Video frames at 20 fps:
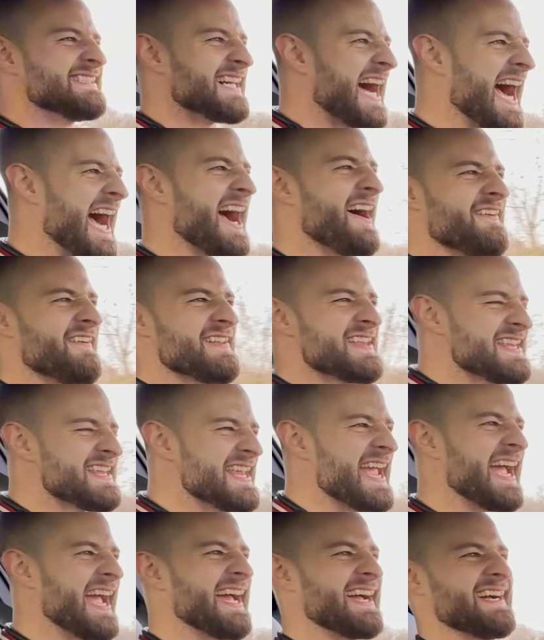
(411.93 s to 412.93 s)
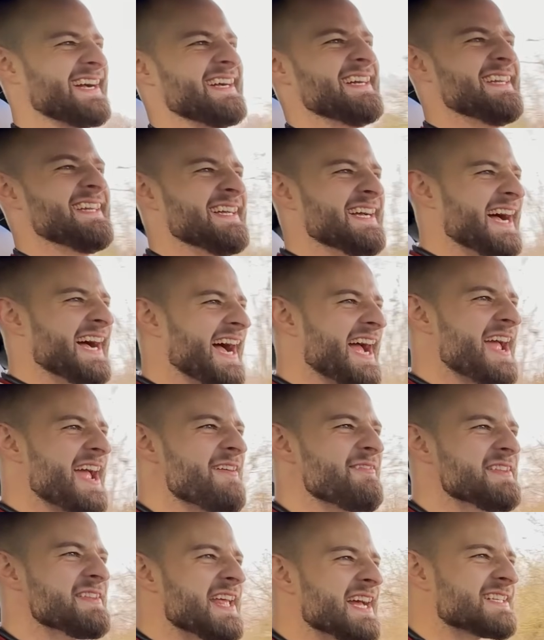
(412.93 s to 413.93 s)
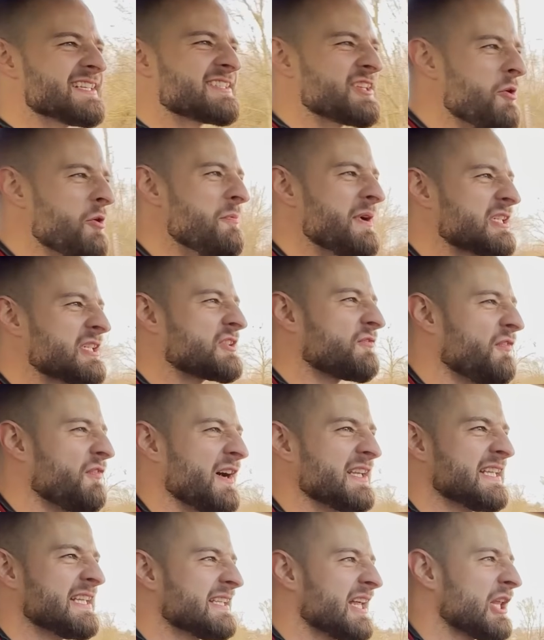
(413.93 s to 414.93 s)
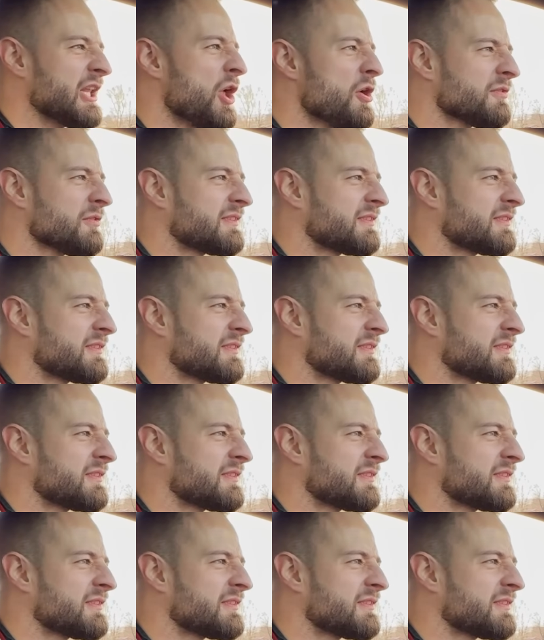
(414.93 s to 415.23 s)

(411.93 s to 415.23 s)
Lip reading: Oh yeah! I haven't had so much fun in a long